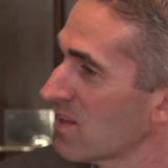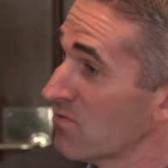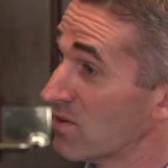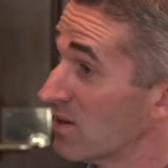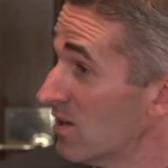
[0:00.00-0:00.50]

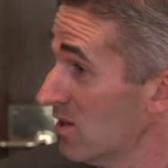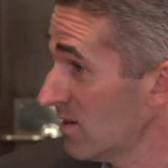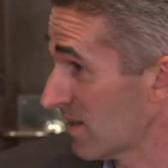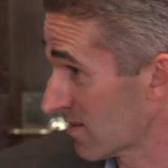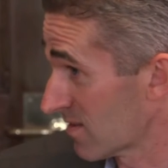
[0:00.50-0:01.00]
different
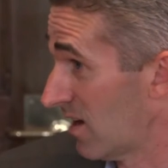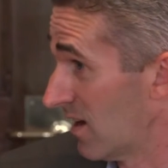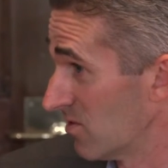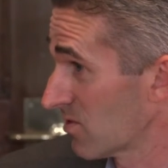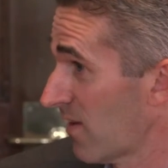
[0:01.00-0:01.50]
learning
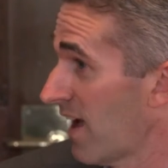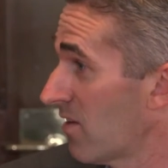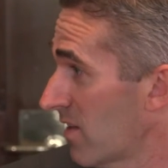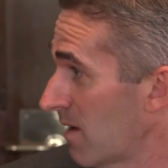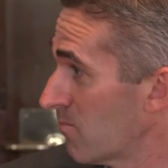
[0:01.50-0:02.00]
styles for how
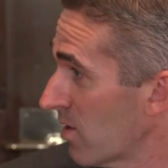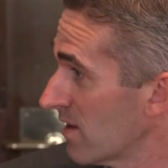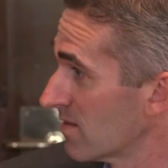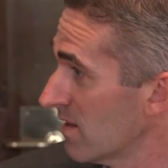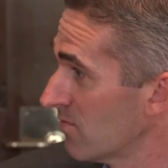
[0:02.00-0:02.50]
they
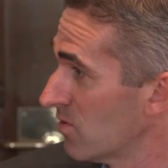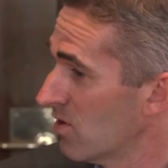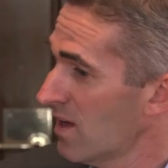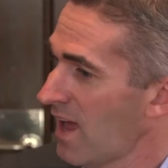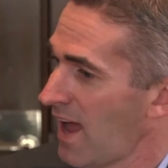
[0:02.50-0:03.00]
embrace it,
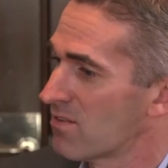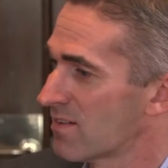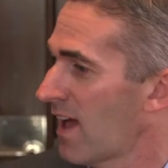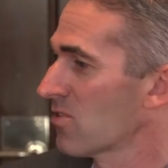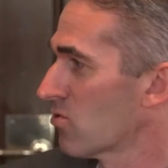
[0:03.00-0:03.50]
for how
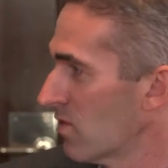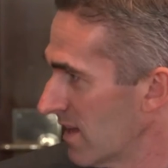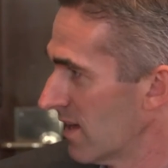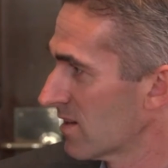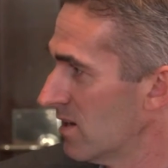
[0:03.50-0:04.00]
naturally
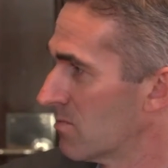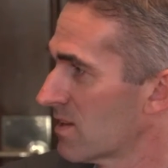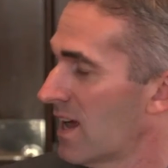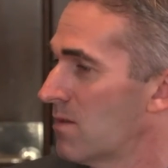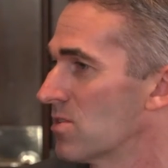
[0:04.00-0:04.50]
it comes
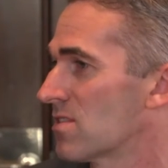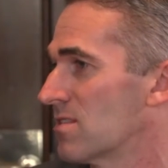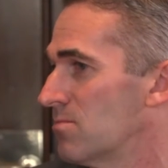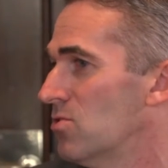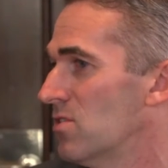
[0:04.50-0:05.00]
and how much
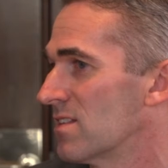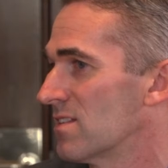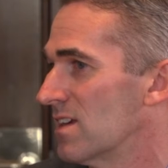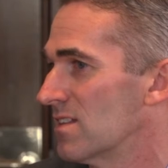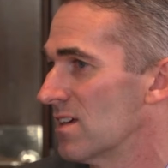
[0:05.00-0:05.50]
support is
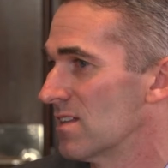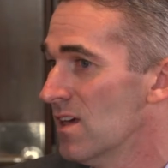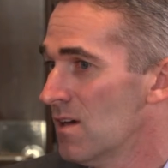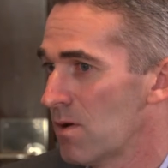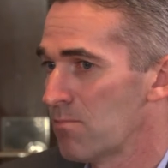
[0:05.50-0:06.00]
needed.
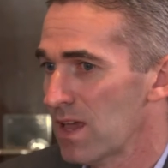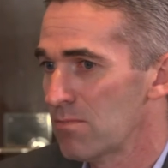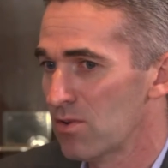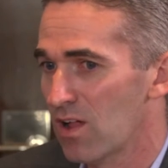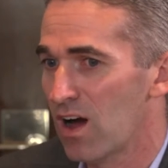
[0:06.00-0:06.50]
But
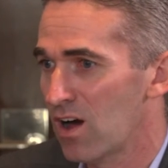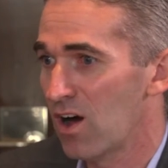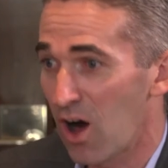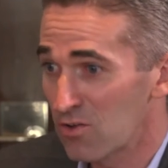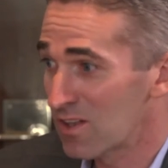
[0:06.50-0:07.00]
people are
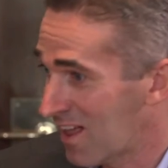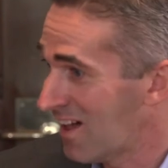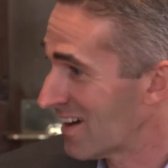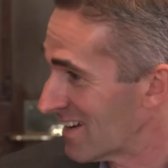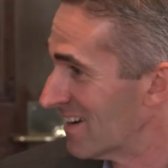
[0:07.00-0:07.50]

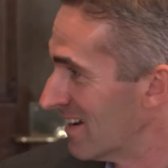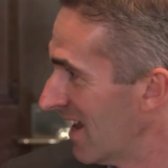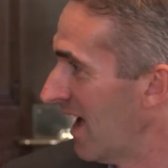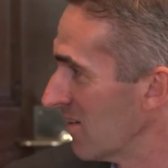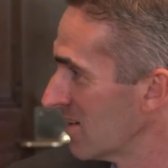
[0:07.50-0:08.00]
online
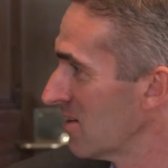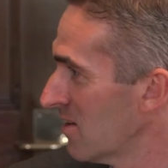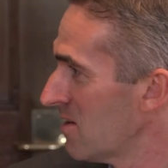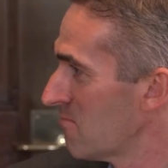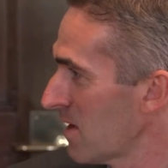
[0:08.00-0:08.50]
now.
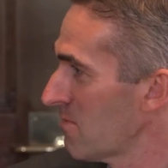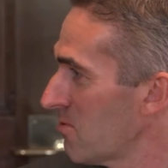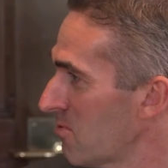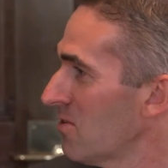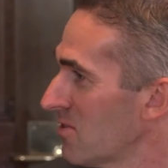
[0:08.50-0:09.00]
People
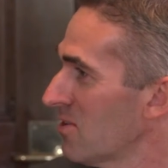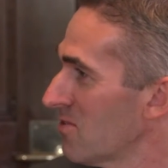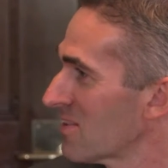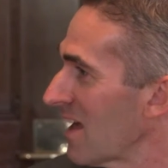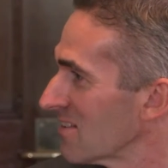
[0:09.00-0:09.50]
will
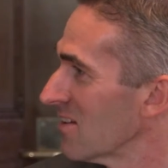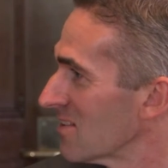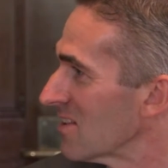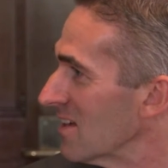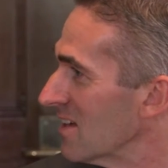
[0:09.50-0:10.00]
use technology.